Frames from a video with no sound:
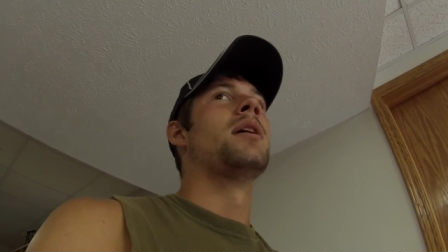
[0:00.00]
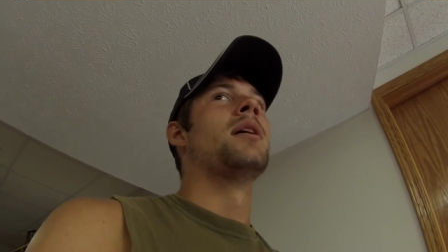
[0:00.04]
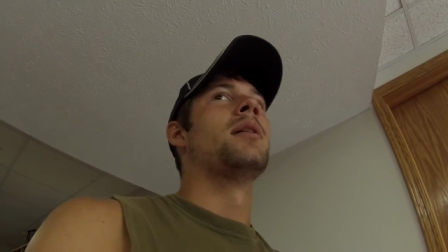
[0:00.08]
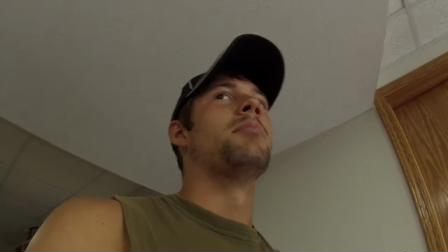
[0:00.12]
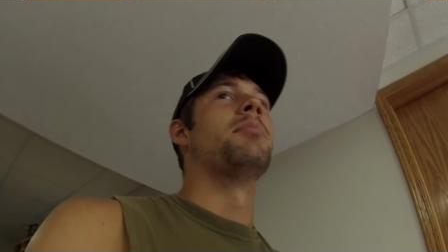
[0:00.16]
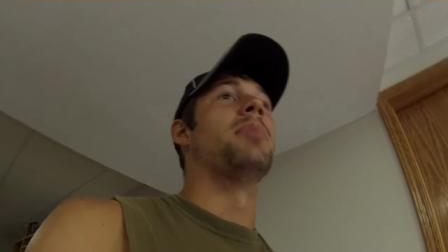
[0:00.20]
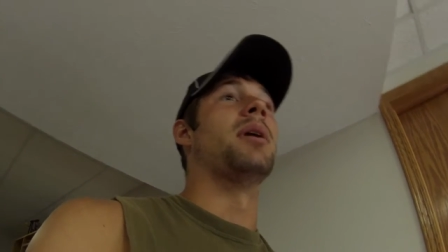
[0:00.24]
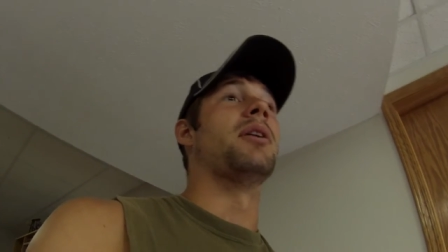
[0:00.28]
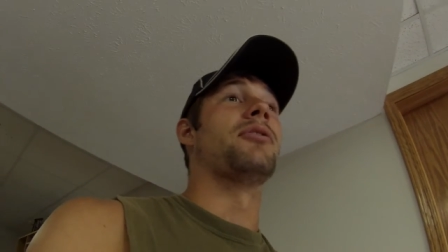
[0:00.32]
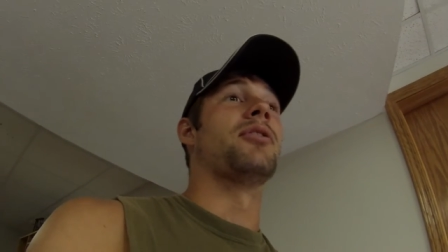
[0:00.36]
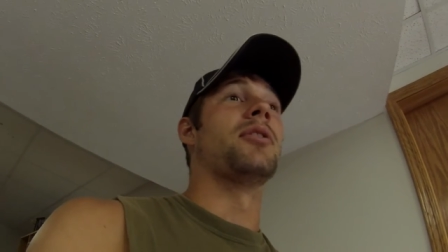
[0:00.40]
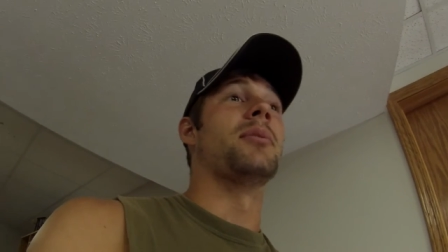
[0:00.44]

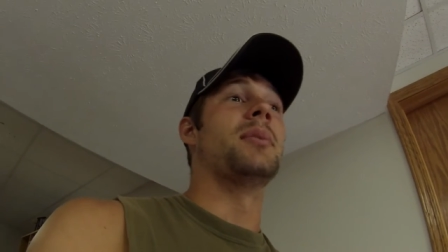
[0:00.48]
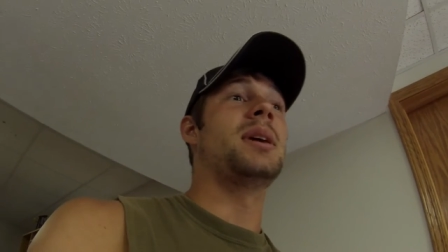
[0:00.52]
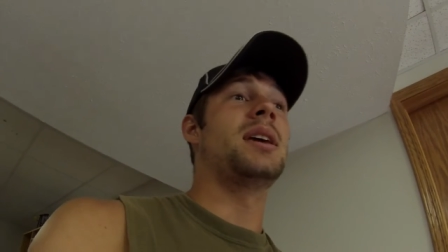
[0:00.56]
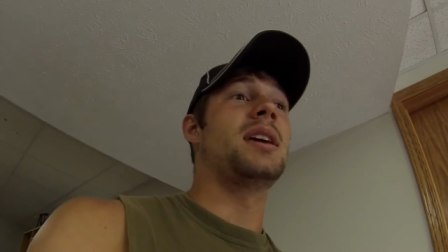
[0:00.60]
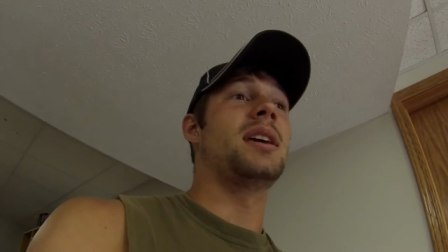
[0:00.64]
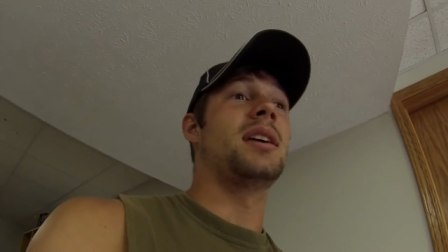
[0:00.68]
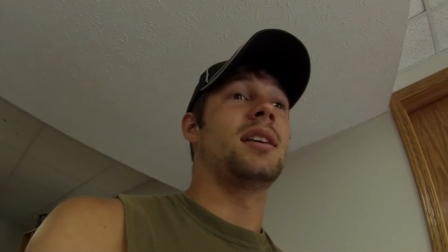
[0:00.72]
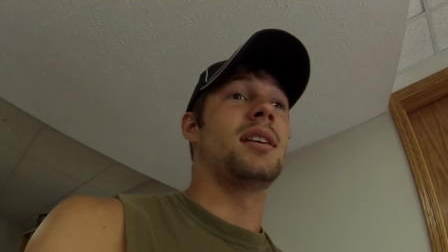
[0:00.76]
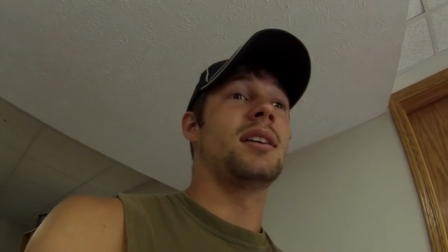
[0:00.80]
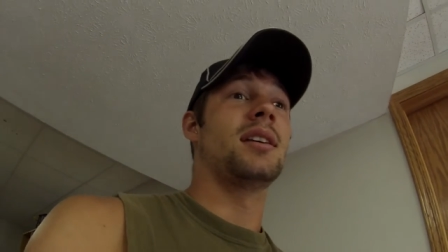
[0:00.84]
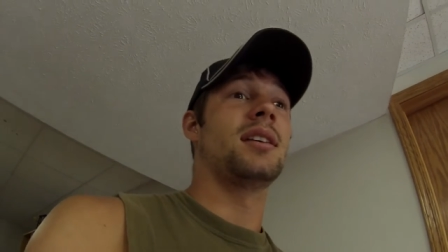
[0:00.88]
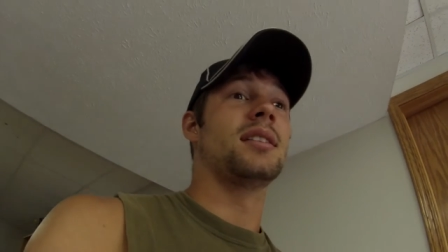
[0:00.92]
but for
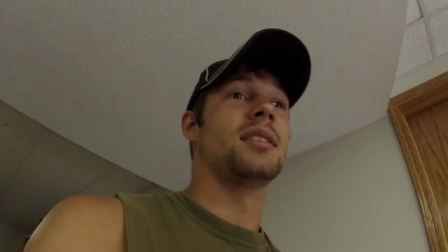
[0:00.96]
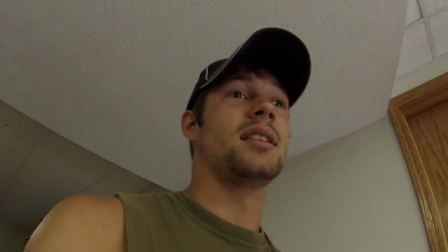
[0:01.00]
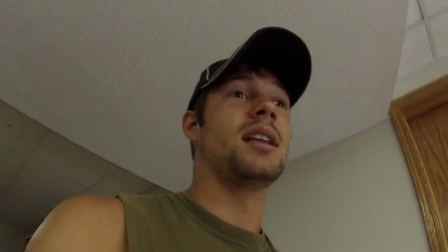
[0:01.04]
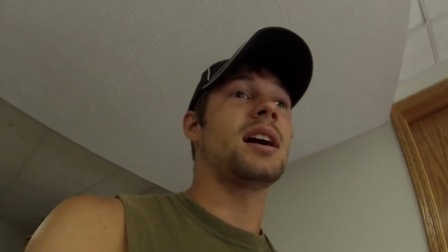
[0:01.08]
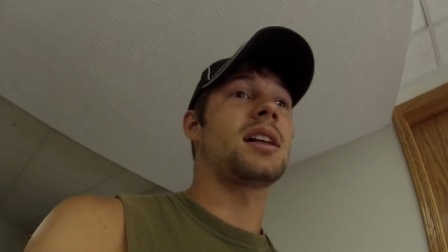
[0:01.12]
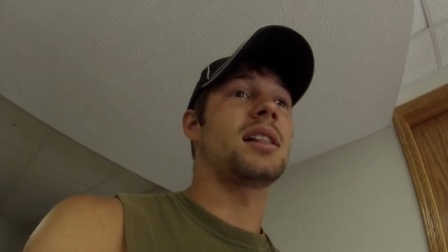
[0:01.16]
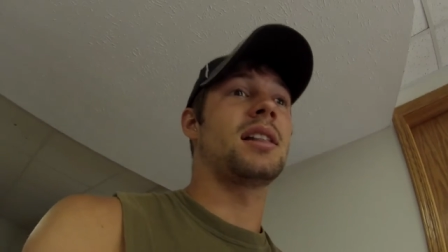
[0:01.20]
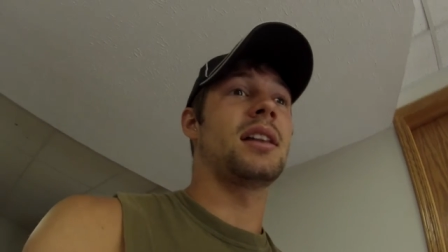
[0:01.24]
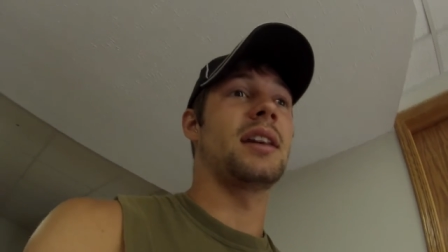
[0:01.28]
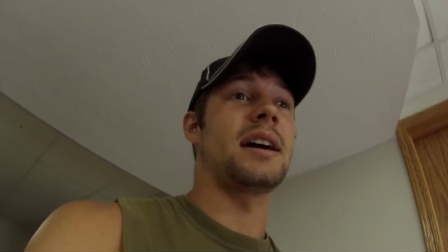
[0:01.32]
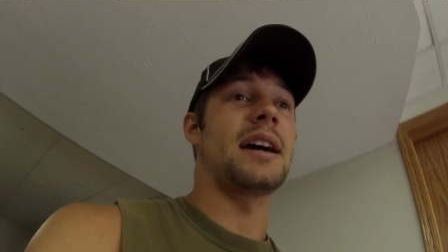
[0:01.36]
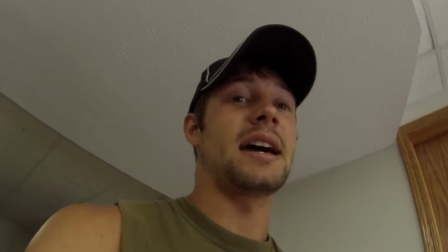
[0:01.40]
me,
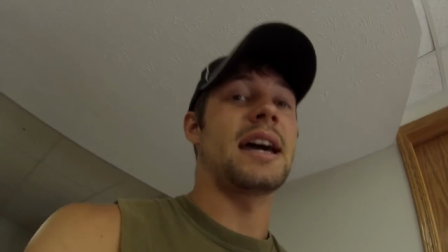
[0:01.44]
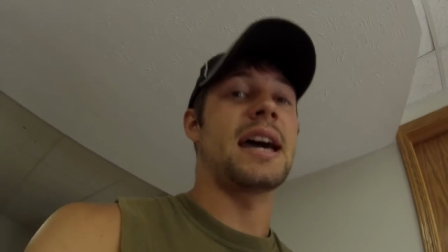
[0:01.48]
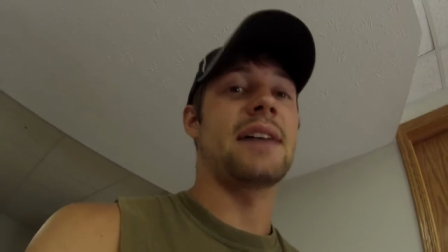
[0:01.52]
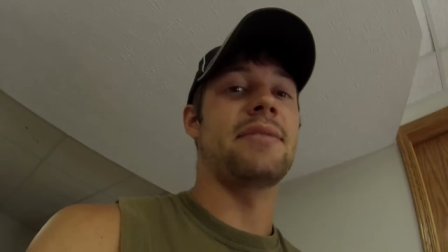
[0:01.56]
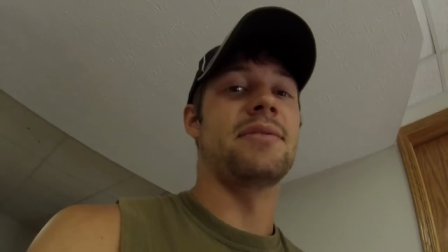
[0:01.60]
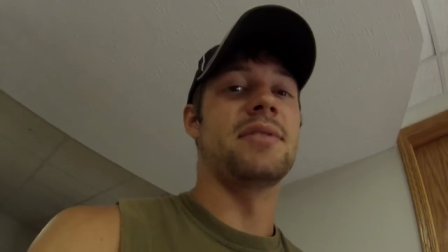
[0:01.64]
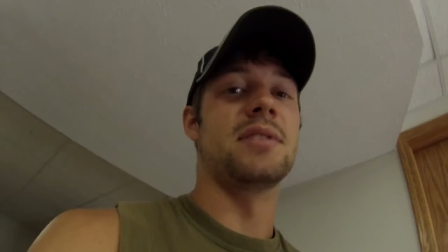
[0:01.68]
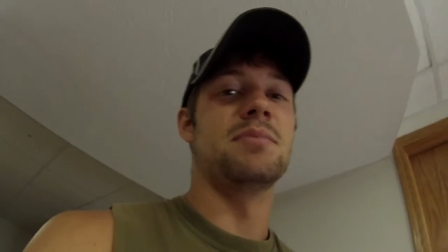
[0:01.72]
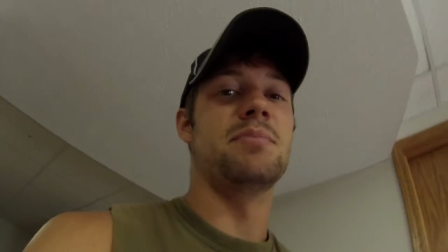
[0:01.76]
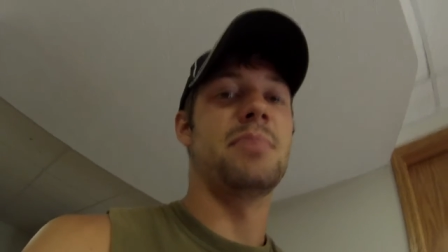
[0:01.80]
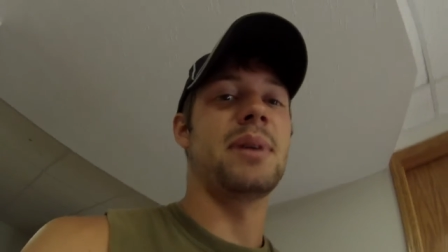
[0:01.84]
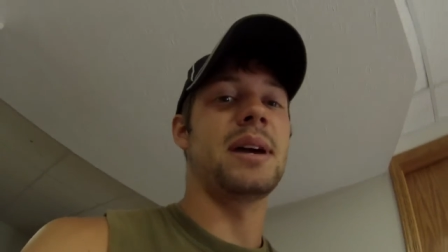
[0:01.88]
luckily I have
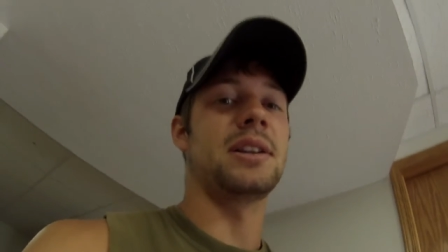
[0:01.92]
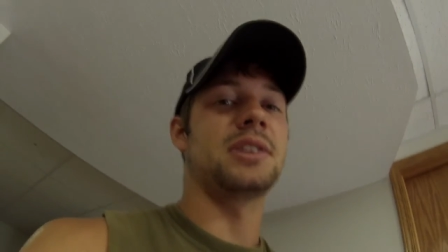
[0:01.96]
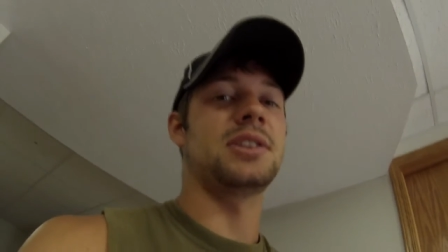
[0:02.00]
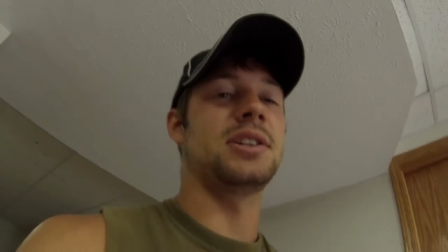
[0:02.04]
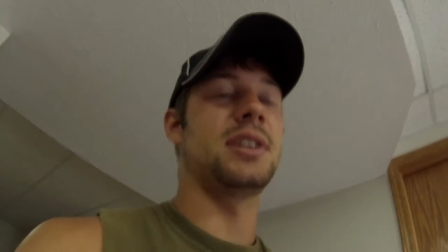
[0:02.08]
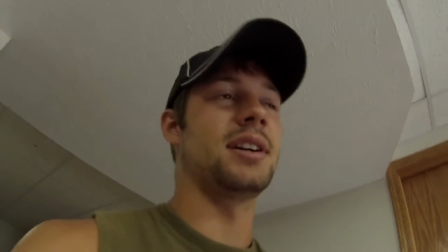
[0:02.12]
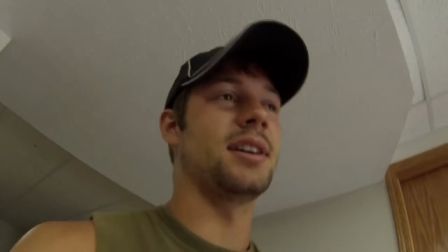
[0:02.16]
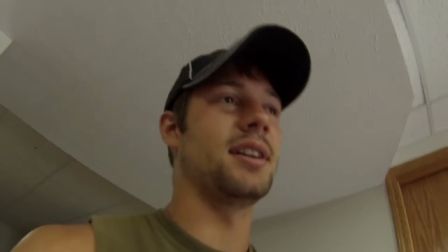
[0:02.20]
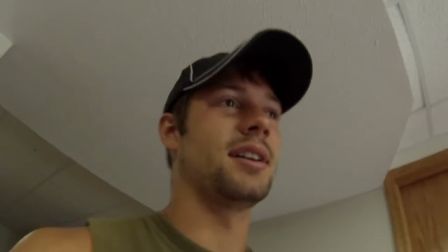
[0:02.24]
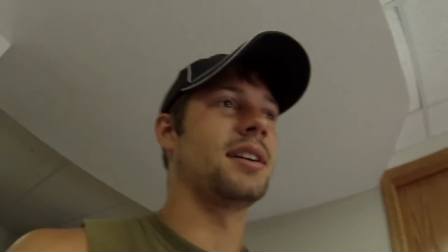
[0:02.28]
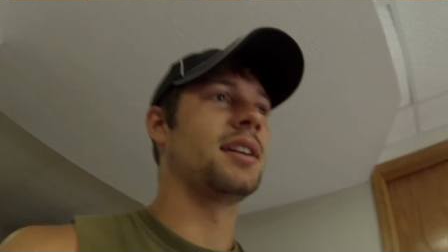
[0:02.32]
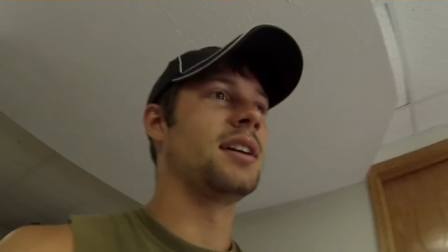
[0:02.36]
this bench
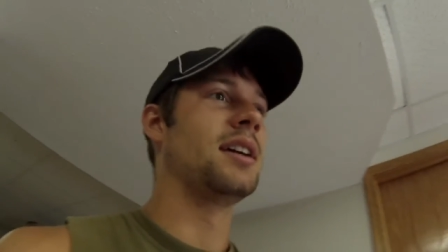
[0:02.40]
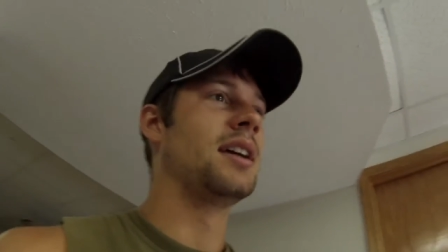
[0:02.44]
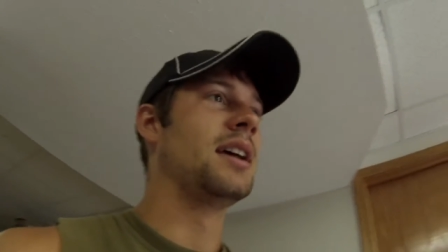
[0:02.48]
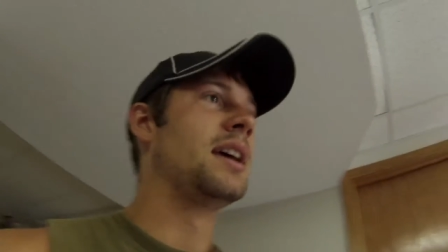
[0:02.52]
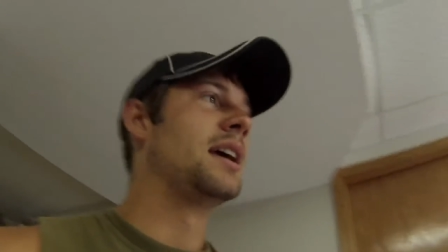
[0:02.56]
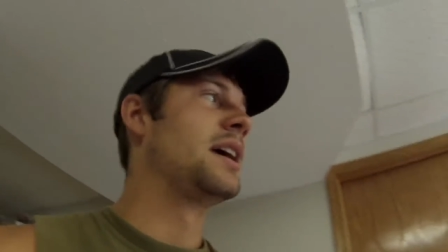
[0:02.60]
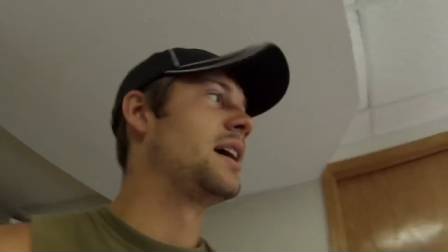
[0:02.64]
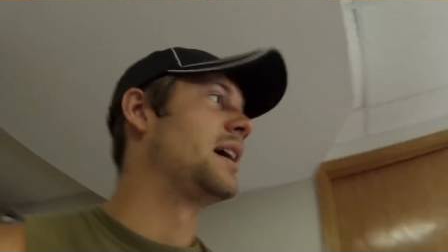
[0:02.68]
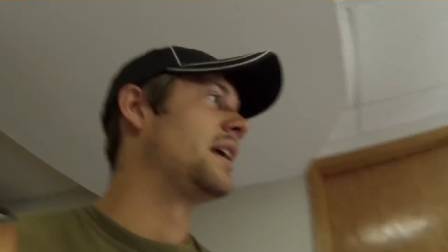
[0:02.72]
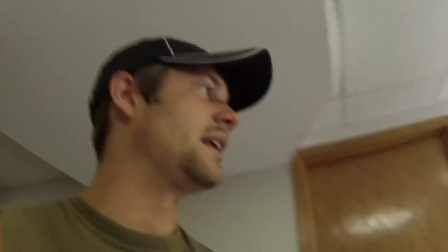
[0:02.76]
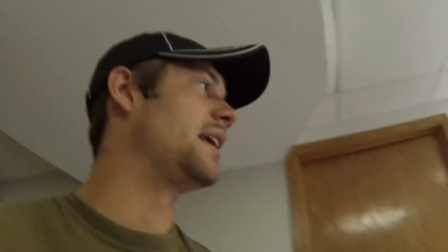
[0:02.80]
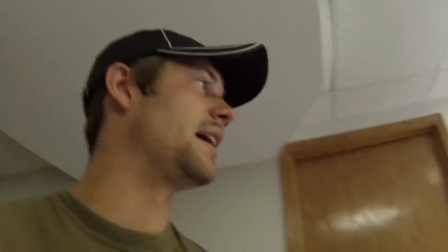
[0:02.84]
here.
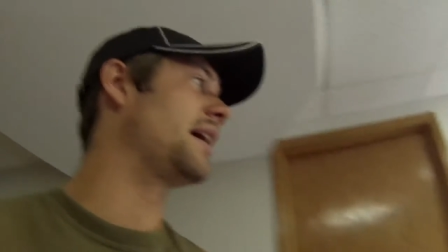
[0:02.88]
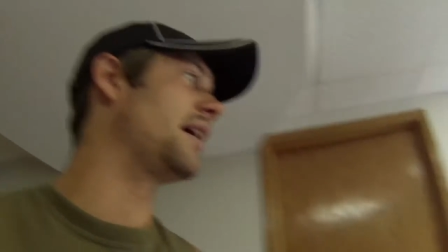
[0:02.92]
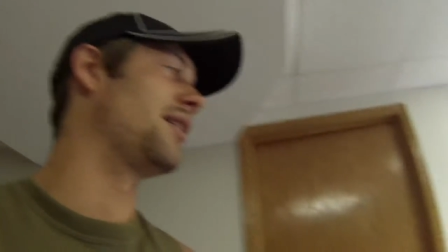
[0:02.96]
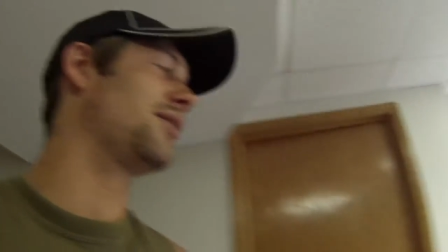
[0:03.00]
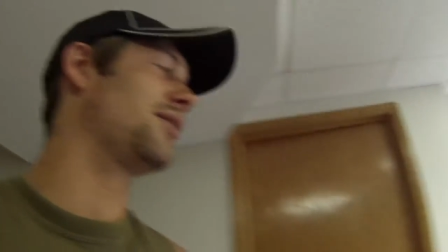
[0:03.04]
Now